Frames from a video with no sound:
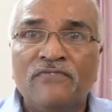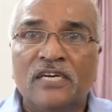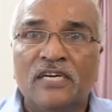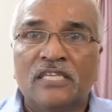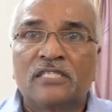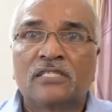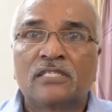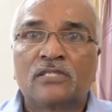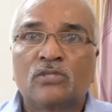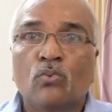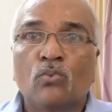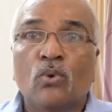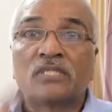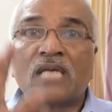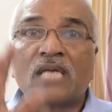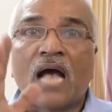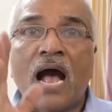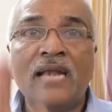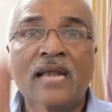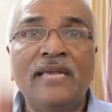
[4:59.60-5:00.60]
us, was
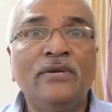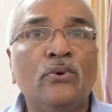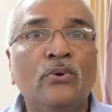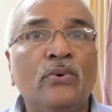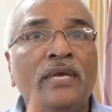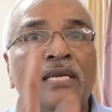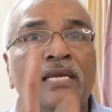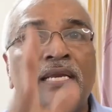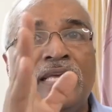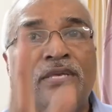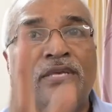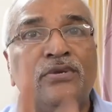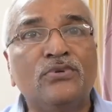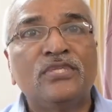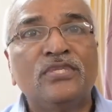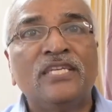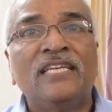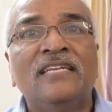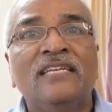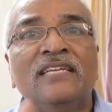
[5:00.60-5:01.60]
unknowingly
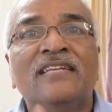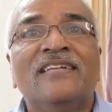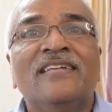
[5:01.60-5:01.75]
using